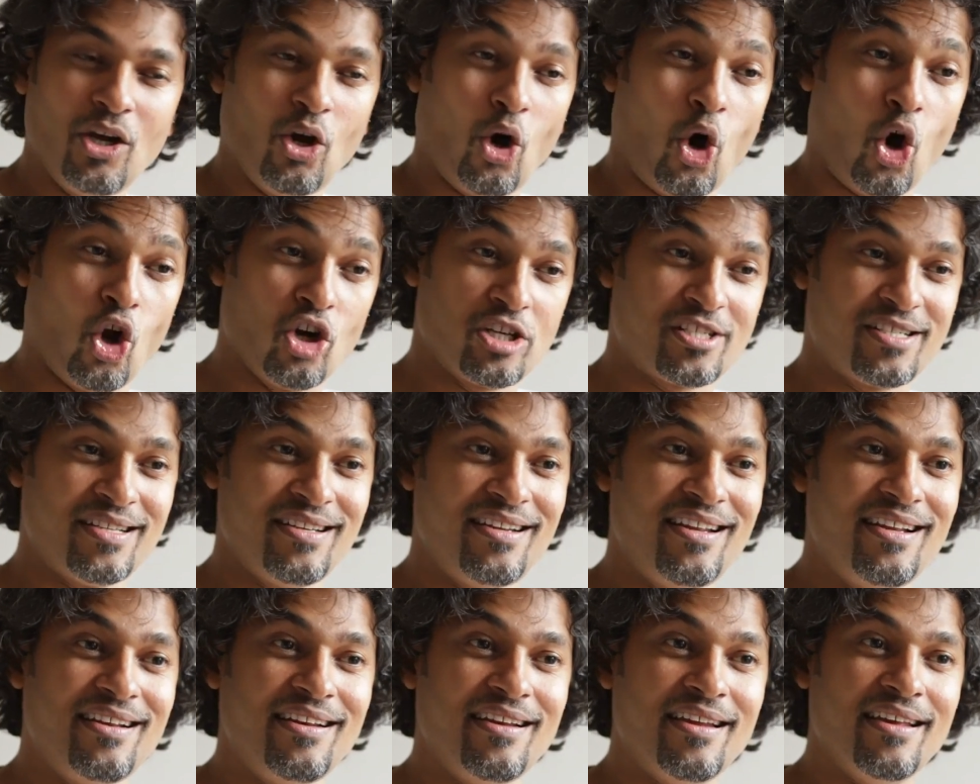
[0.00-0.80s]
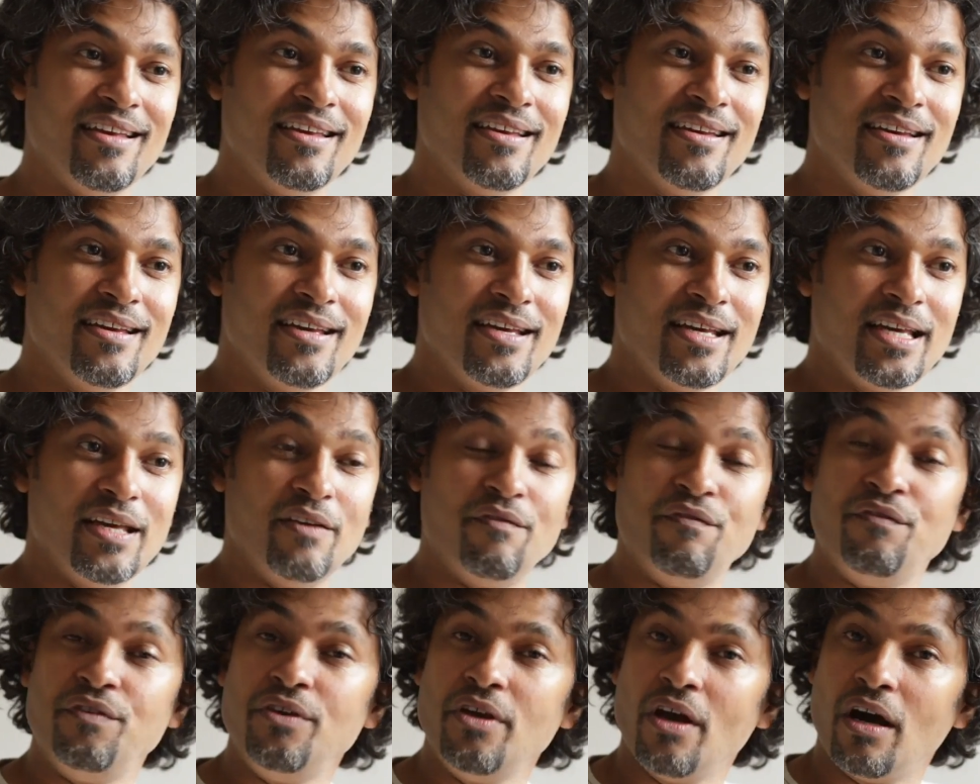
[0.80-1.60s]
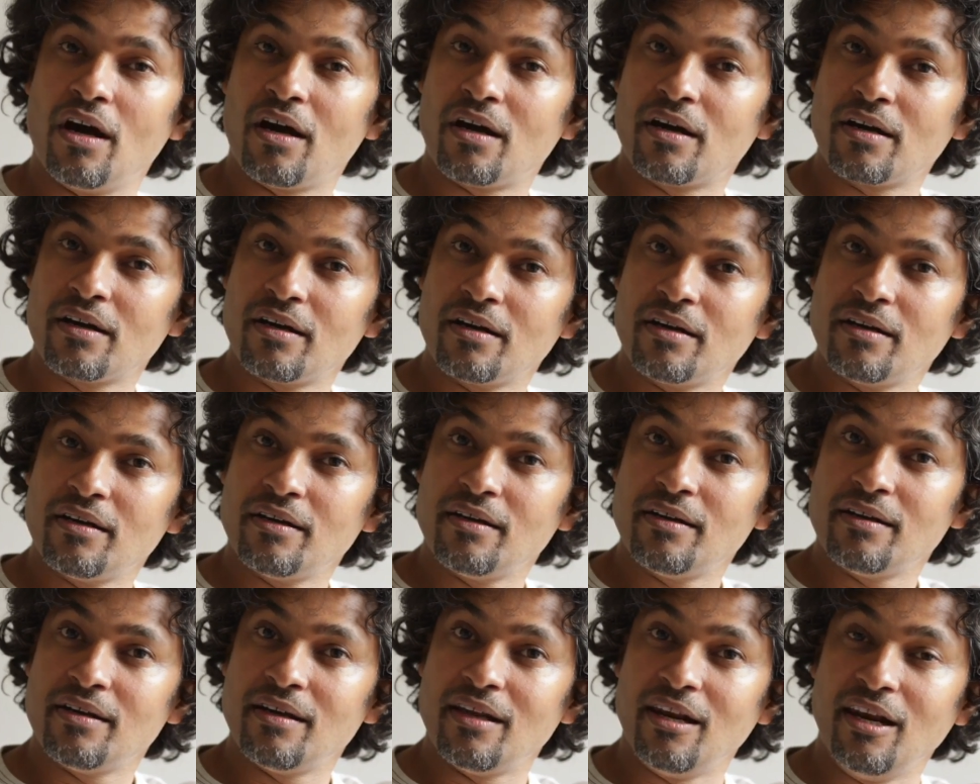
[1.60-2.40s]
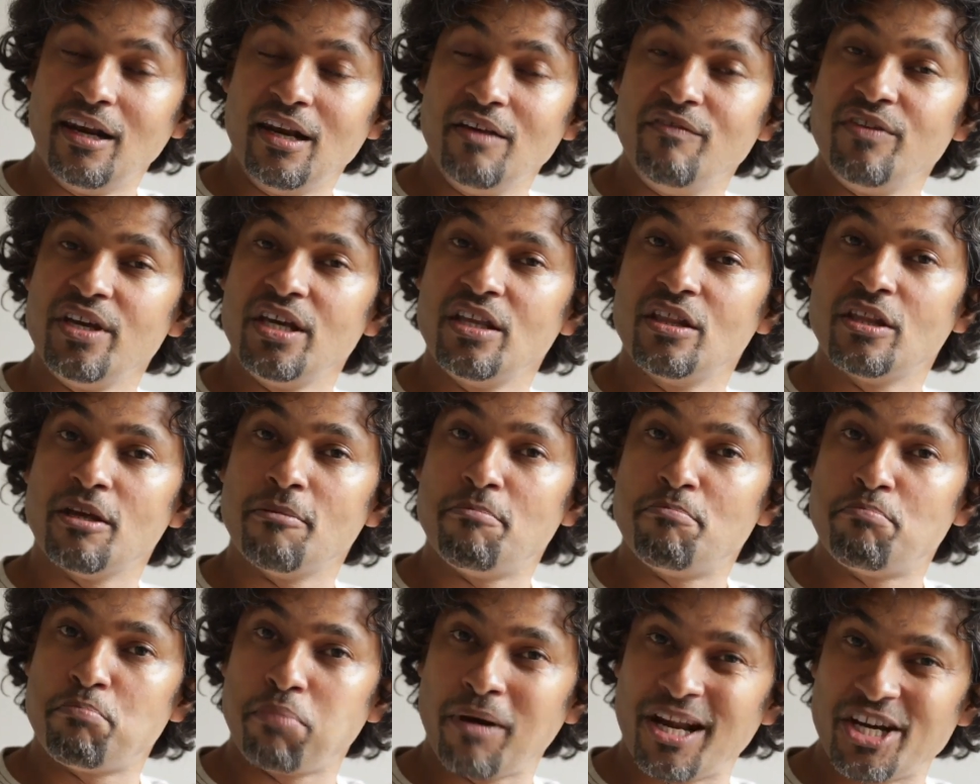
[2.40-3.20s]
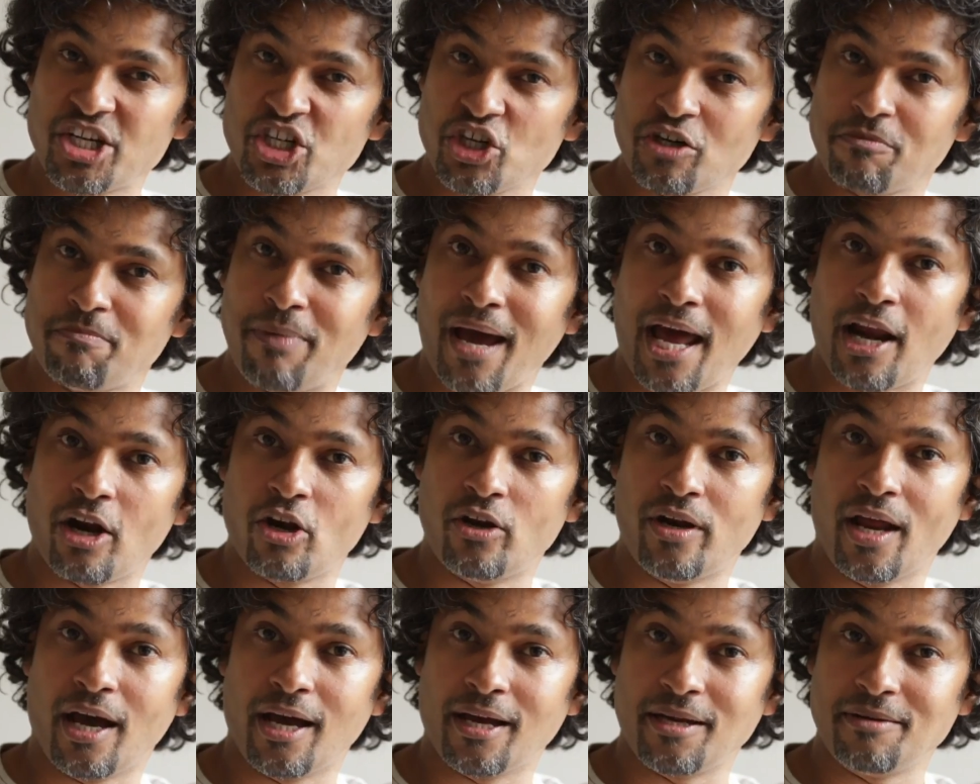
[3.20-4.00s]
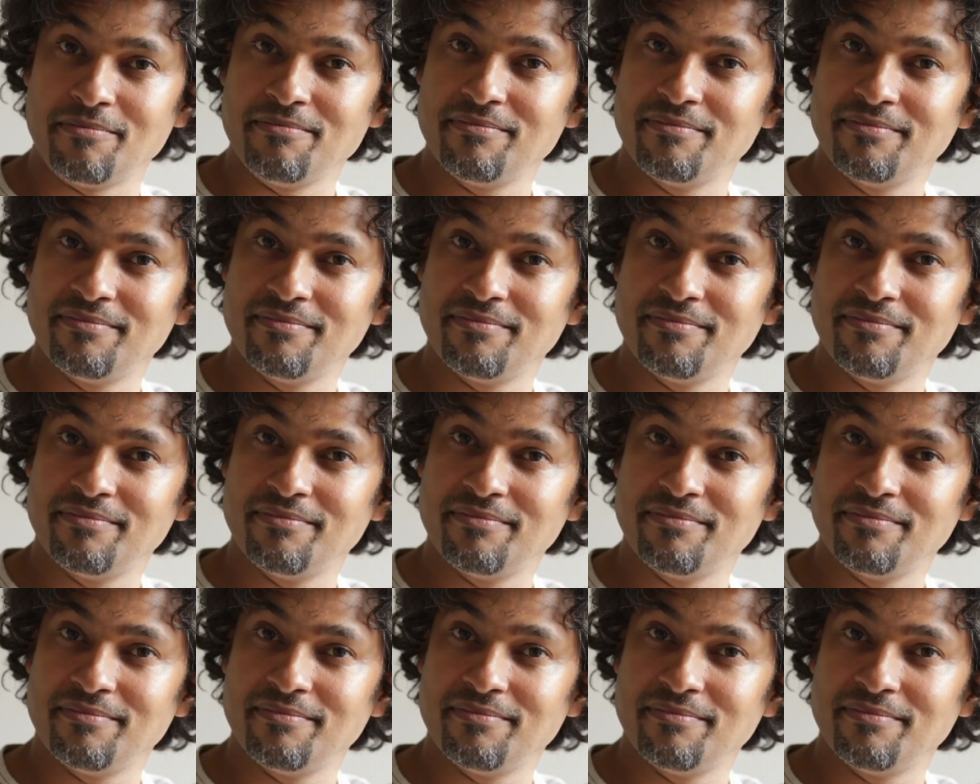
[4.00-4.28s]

Alternately, if we are living in the pleasure paradigm,